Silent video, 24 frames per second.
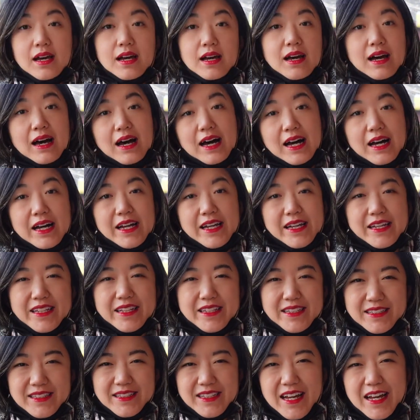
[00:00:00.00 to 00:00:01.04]
Hi,
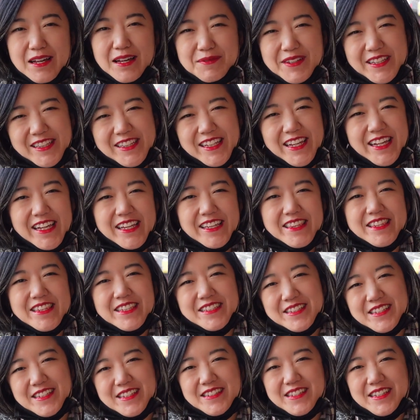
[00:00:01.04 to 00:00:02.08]
I'm Elaine. This
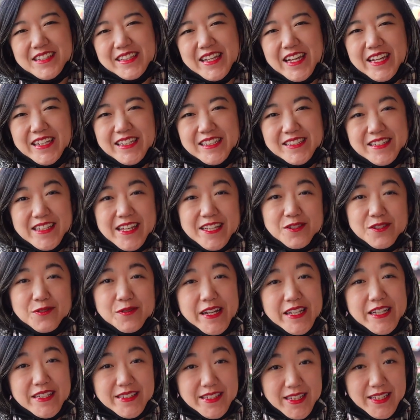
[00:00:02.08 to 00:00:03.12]
is Elaine is
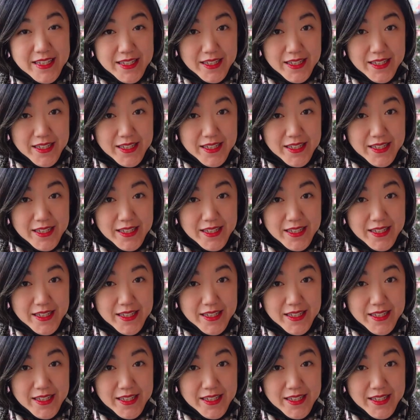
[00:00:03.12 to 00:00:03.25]
XYZ,